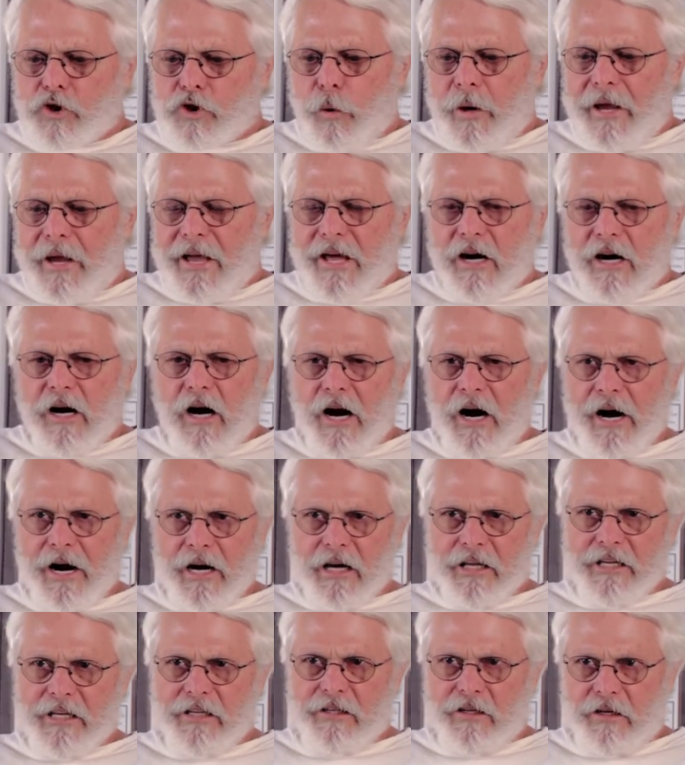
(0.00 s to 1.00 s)
we had a
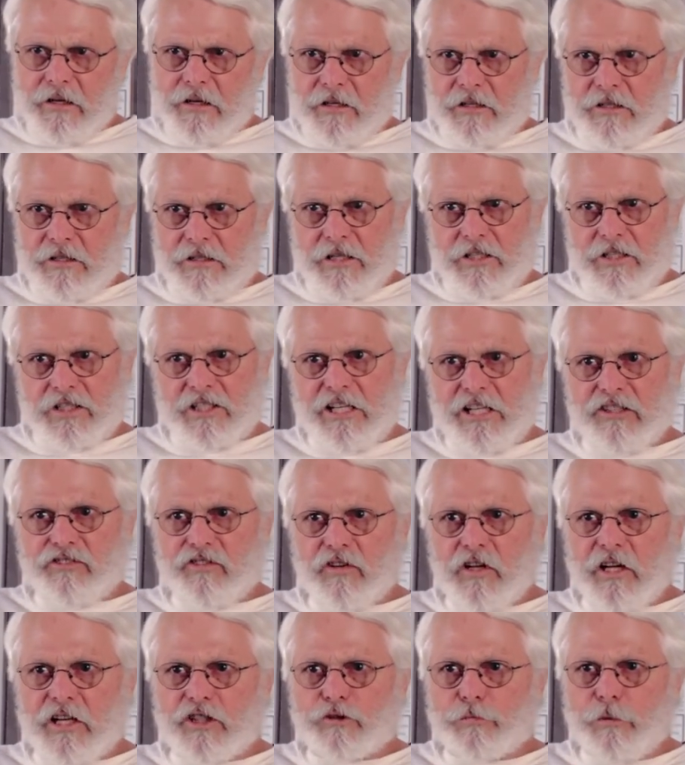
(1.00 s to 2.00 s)
highly
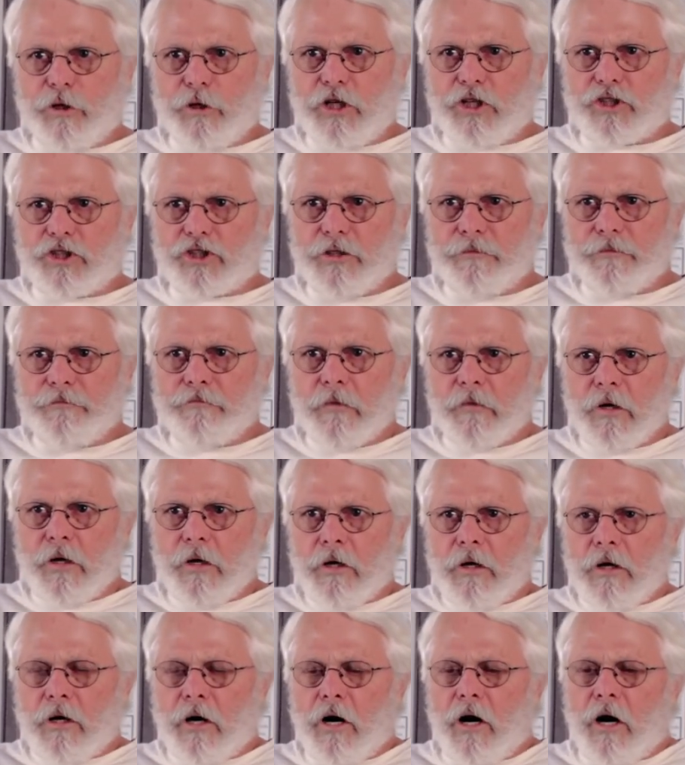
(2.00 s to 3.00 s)
successful expedition.
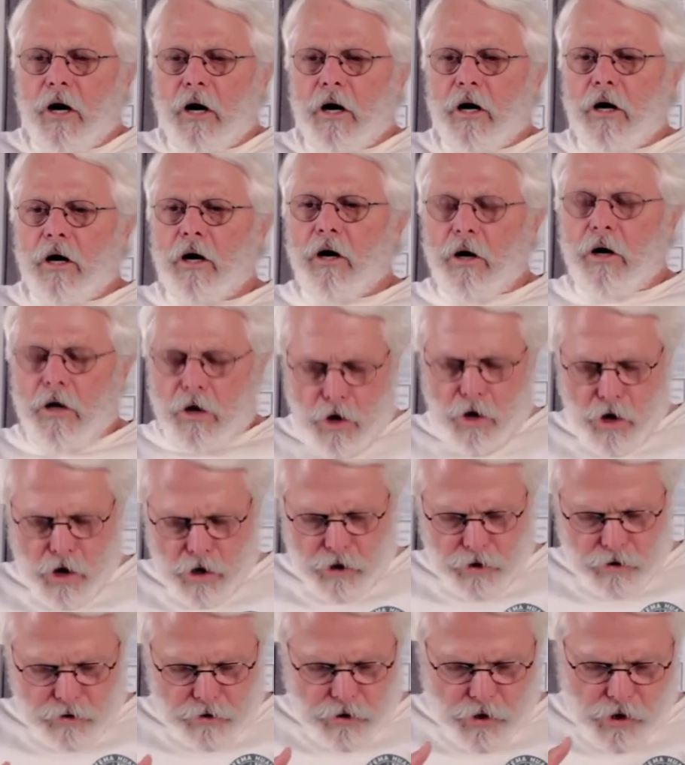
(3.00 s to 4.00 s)

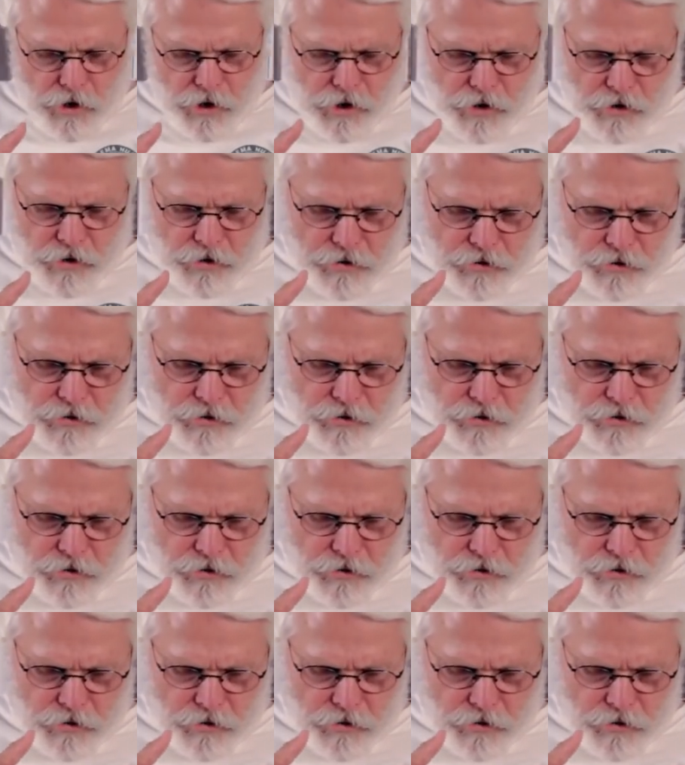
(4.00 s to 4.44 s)
Our